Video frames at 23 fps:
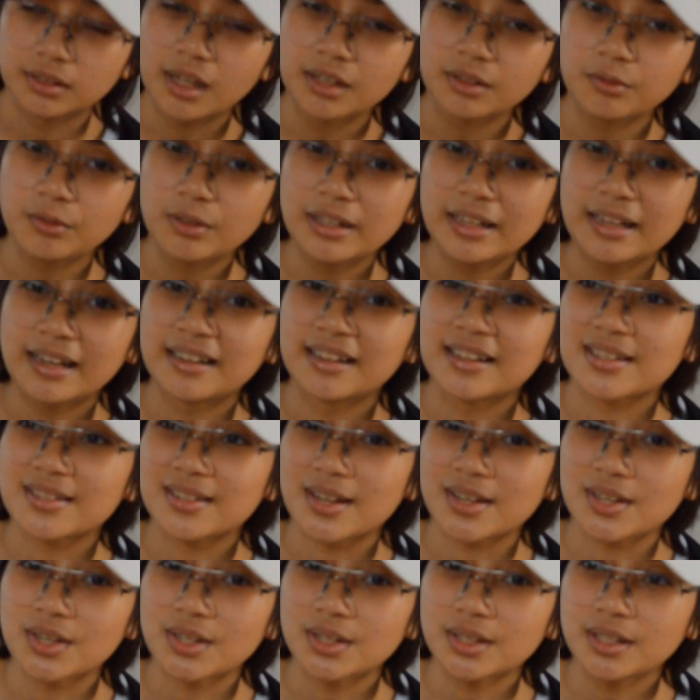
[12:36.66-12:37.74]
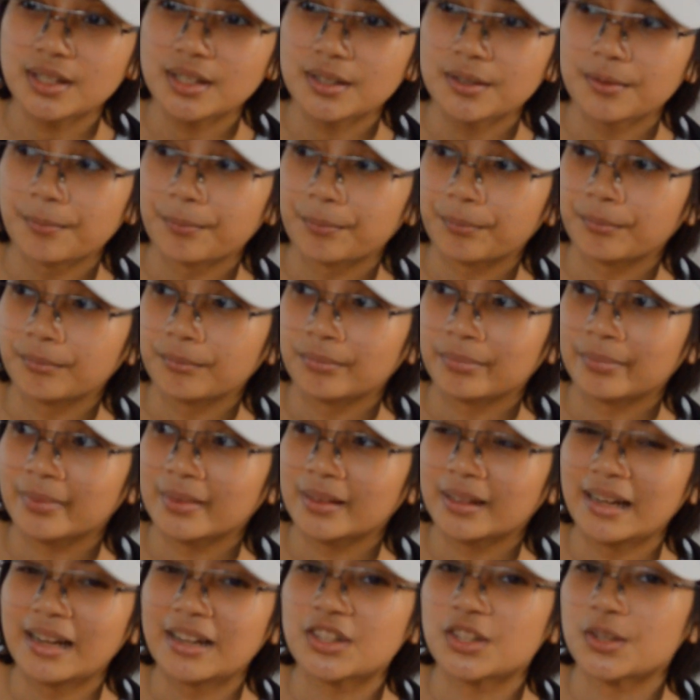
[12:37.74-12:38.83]
not really a necessity.
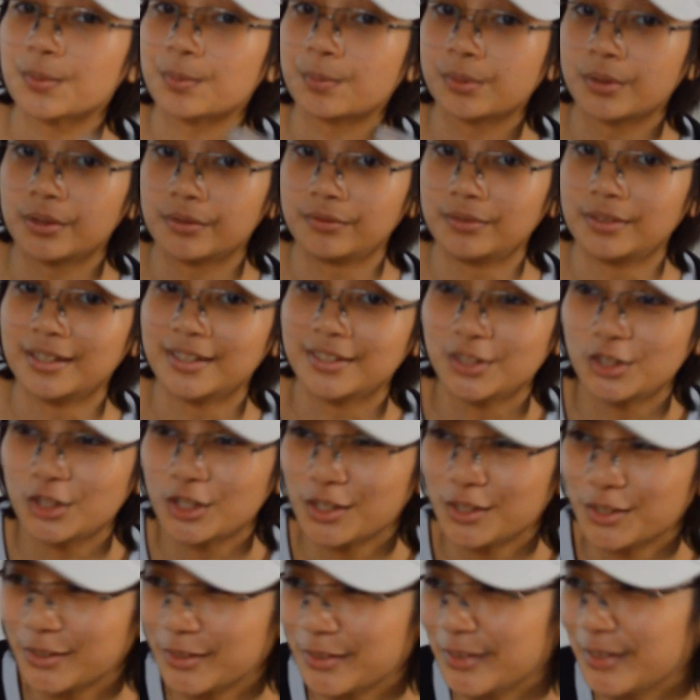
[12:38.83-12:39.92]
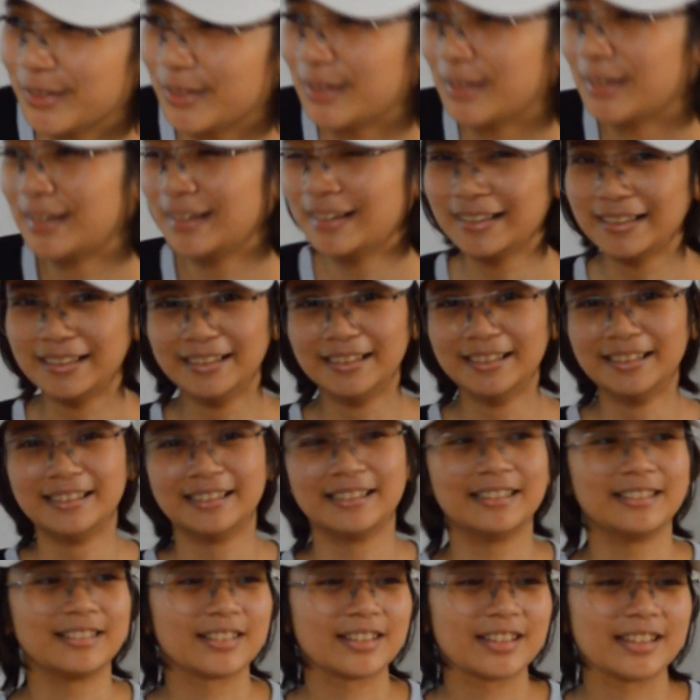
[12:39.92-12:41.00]
It's a privilege.
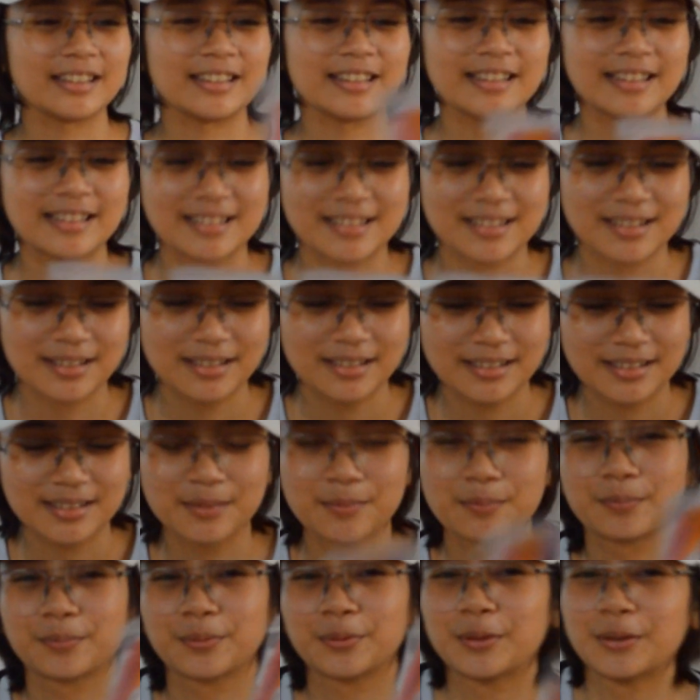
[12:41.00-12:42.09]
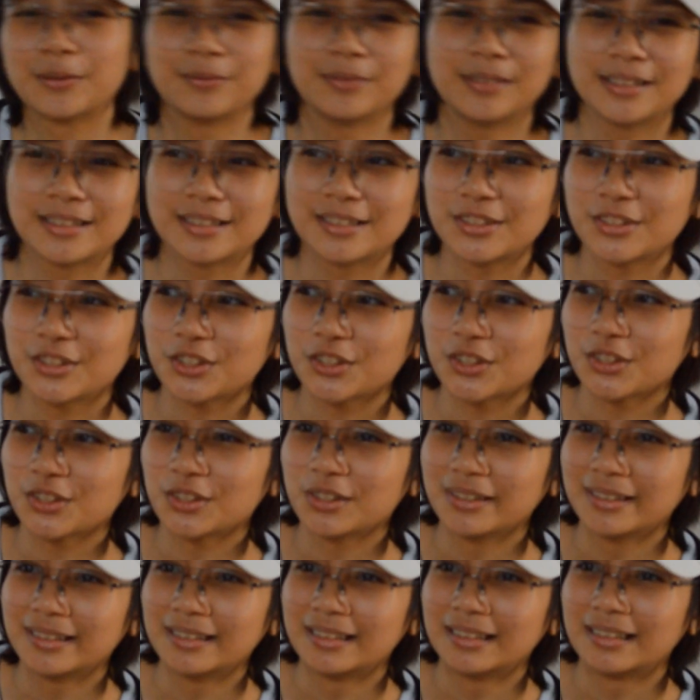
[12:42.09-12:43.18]
Okay, it's a privilege,
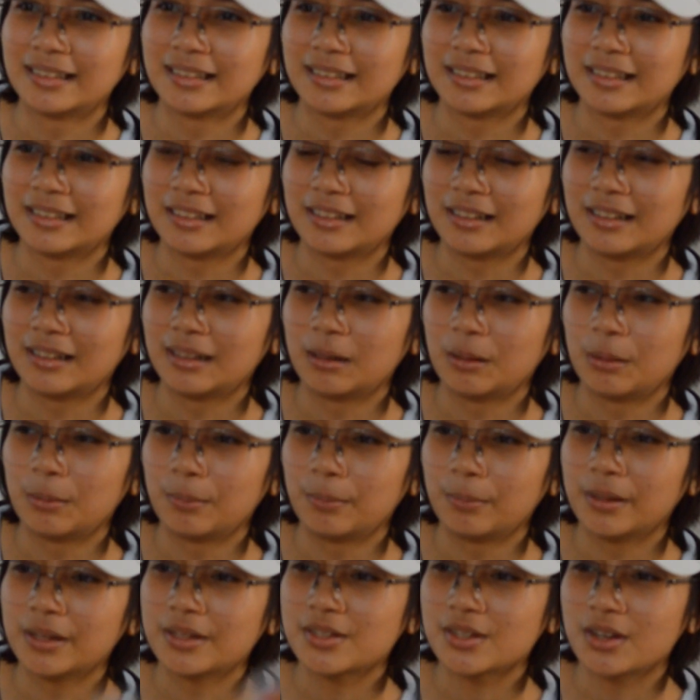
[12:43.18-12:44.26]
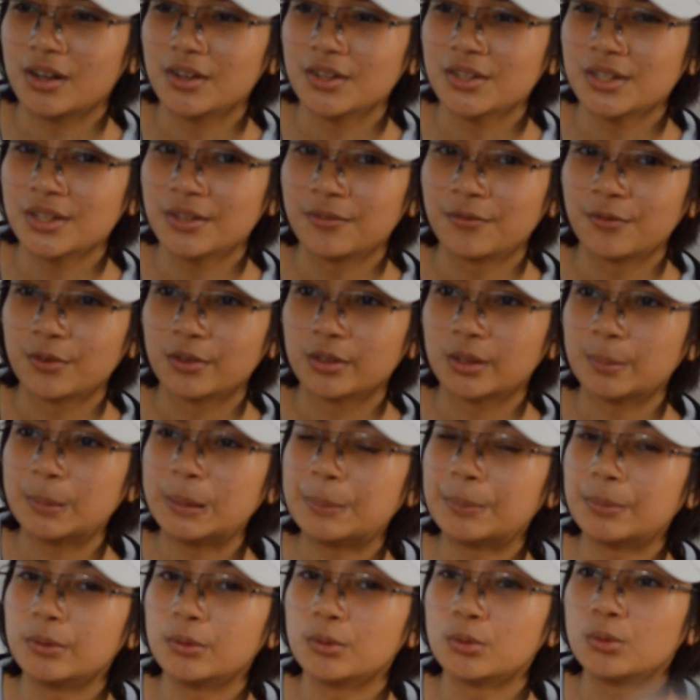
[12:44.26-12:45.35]
but it's also for the
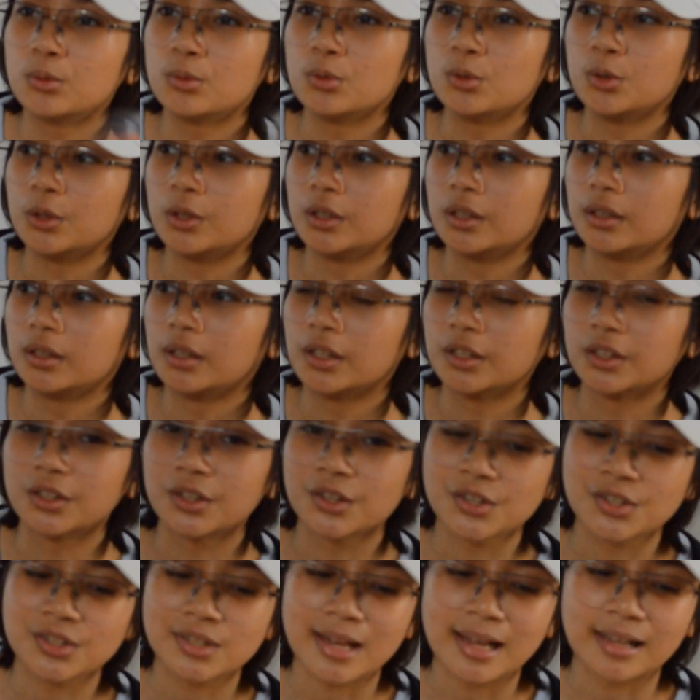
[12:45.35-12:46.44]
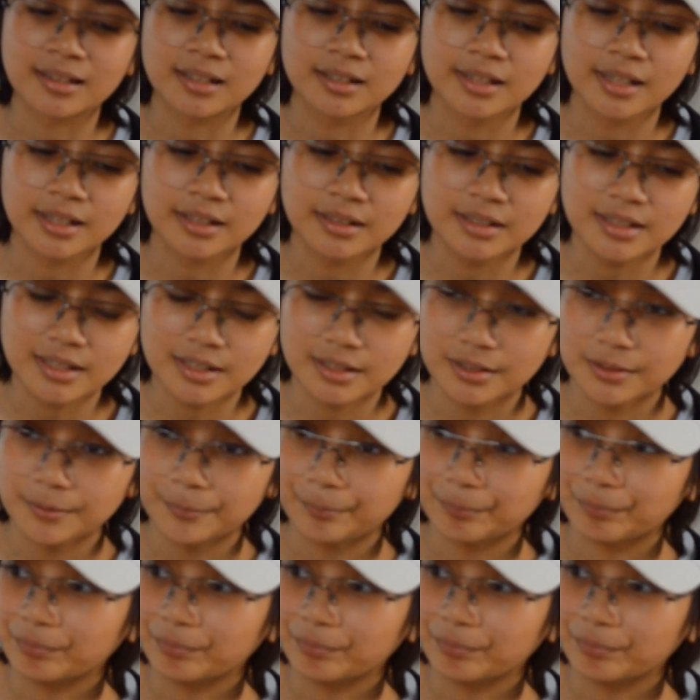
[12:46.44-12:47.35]
people who understand the technique